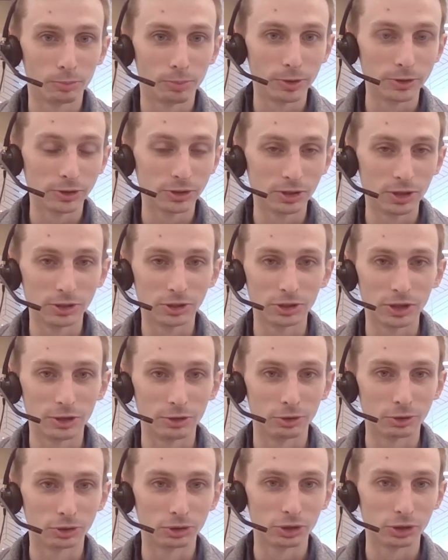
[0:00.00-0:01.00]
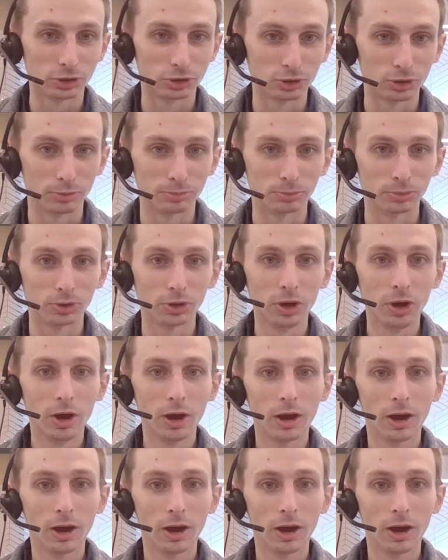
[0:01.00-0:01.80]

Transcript: business and your systems